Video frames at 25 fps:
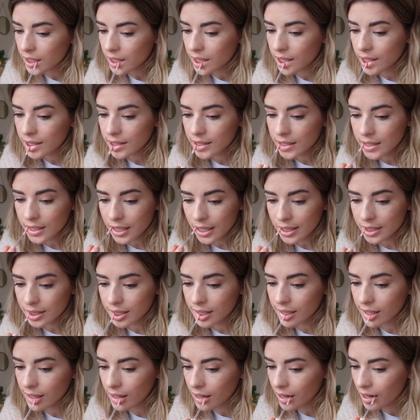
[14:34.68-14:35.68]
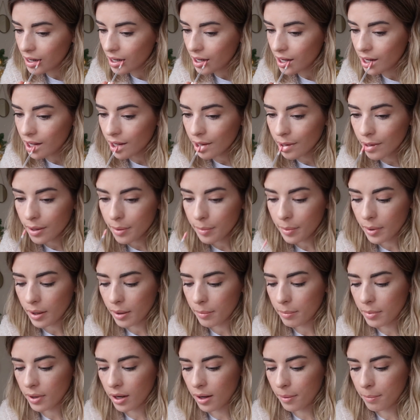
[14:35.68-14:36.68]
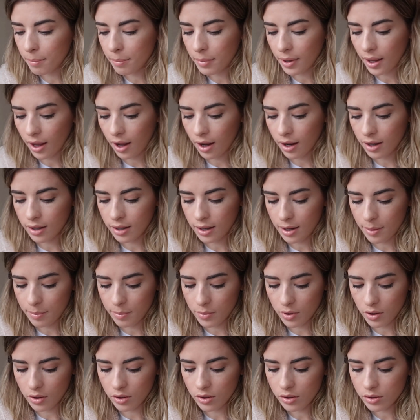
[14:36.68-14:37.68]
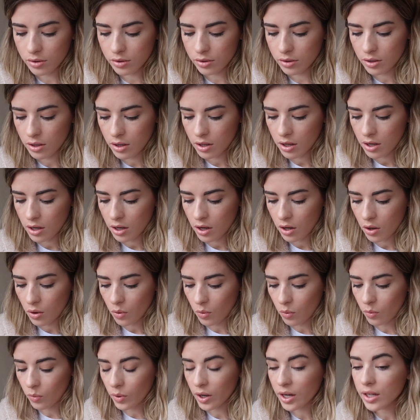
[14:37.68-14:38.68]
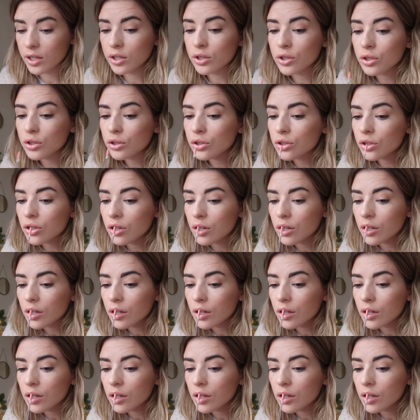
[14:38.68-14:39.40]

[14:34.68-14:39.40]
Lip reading: this is actually a lip plumping lip gloss, which